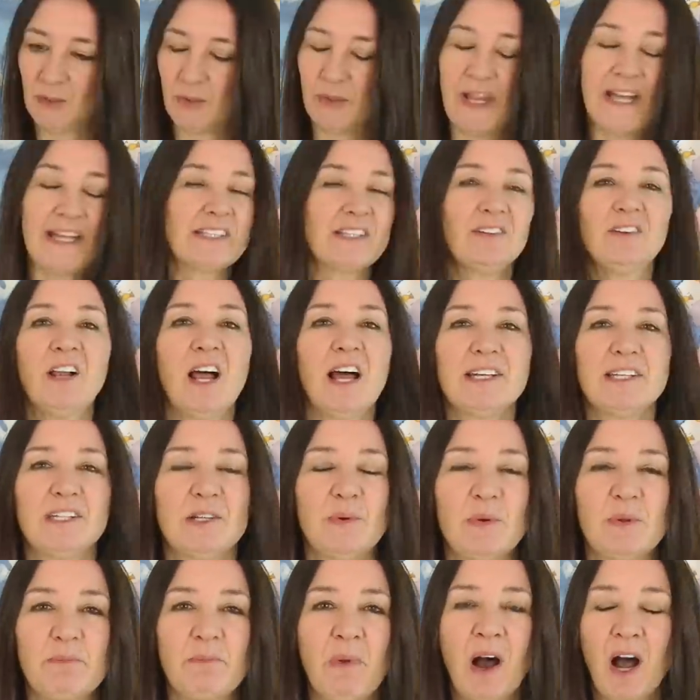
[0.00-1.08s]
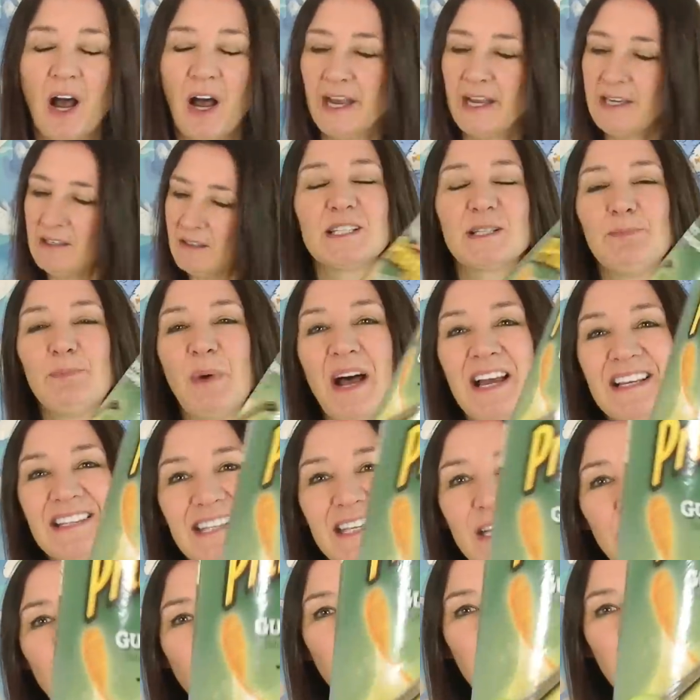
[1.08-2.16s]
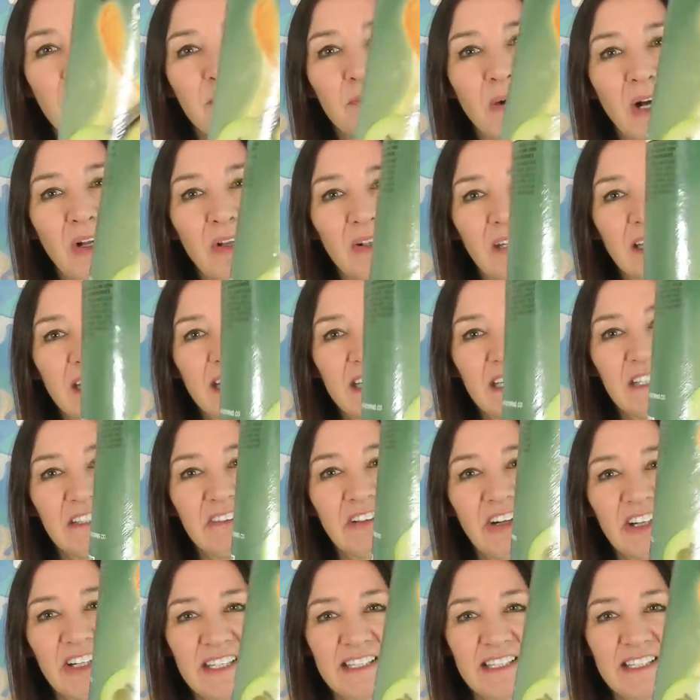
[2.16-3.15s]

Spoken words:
Well, that's all I do with mine. Spicy guacamole, and you got